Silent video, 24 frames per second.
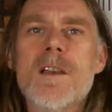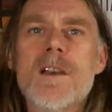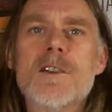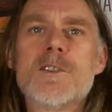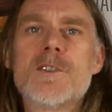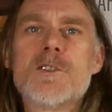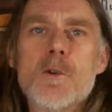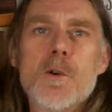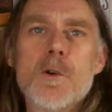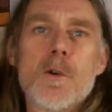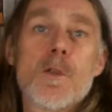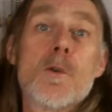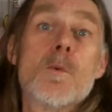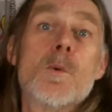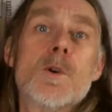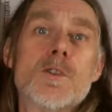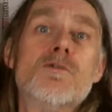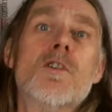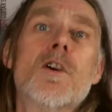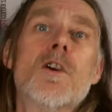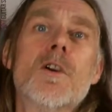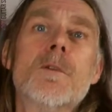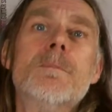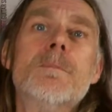tour of the wood
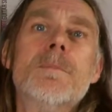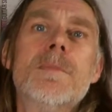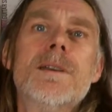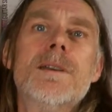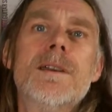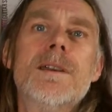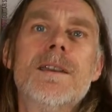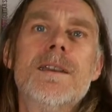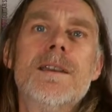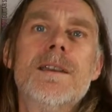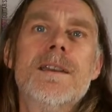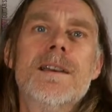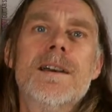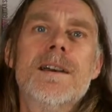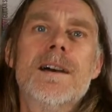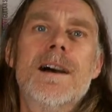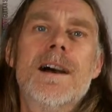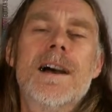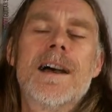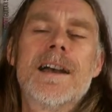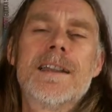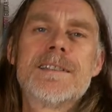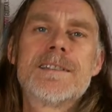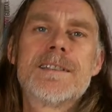room,
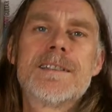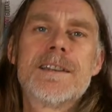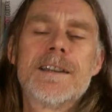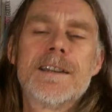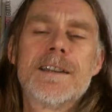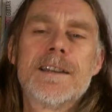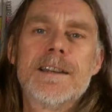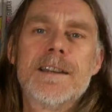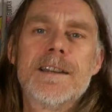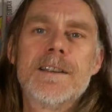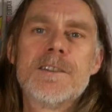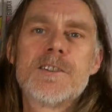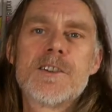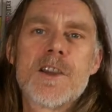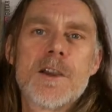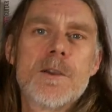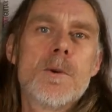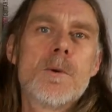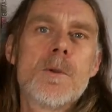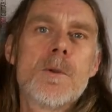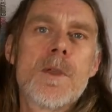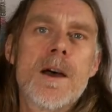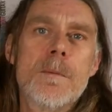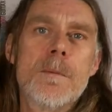and show
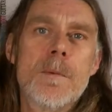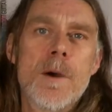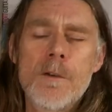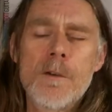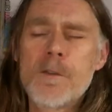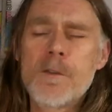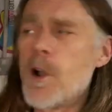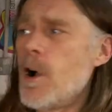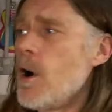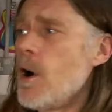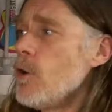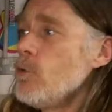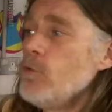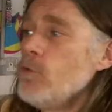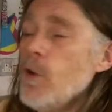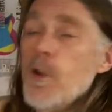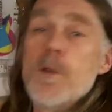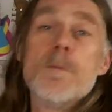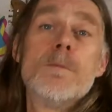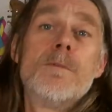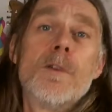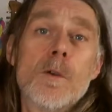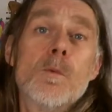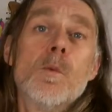you all that. But I've got a whole
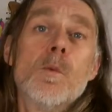room full